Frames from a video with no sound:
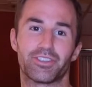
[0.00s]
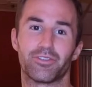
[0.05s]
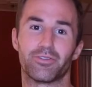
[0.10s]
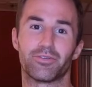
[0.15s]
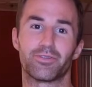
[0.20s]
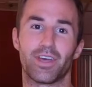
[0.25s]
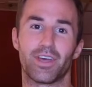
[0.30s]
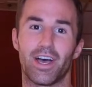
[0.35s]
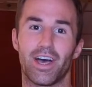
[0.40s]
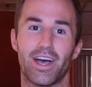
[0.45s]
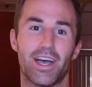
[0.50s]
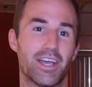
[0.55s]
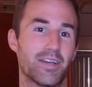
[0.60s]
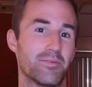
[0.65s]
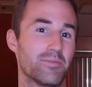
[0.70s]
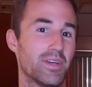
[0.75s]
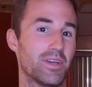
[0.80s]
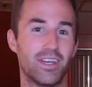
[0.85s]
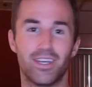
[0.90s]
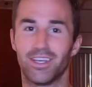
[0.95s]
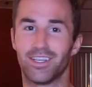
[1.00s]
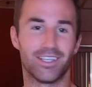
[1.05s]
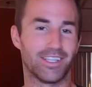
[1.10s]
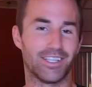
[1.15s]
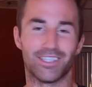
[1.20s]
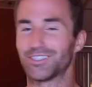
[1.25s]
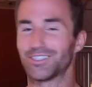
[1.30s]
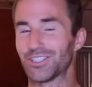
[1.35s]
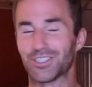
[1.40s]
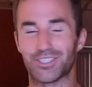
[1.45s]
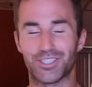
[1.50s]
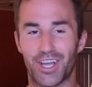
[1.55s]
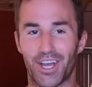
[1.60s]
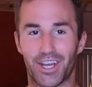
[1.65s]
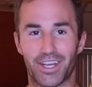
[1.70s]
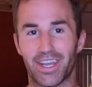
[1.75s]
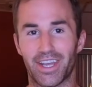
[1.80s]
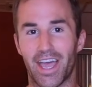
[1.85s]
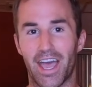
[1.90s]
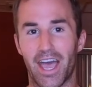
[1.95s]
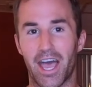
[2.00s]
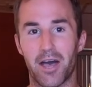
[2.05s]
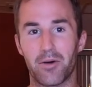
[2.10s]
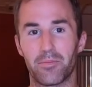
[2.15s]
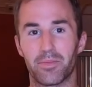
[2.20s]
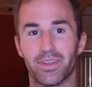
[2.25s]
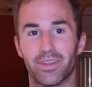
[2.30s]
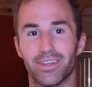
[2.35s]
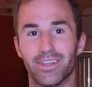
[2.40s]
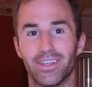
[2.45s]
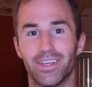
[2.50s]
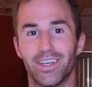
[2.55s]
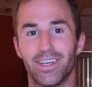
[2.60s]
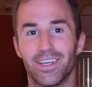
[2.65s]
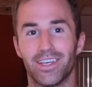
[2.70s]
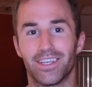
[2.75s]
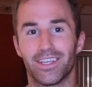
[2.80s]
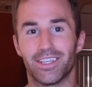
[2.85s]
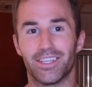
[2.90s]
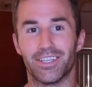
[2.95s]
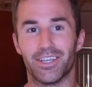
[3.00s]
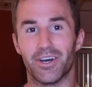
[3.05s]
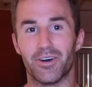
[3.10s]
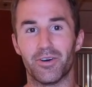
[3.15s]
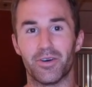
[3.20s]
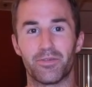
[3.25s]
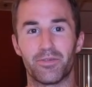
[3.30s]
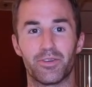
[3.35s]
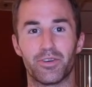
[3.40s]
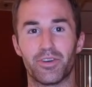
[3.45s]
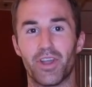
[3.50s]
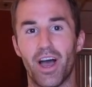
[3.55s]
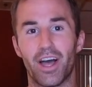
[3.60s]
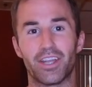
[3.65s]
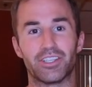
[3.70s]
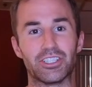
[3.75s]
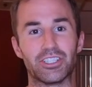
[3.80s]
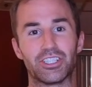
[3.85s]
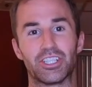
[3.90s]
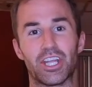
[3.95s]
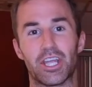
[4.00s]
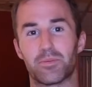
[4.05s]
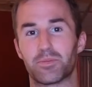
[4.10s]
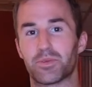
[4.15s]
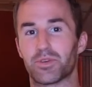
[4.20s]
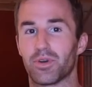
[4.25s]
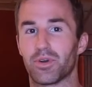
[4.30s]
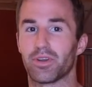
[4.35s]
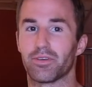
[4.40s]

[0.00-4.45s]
of time is just not going to happen. You know, if you're not in shape to run a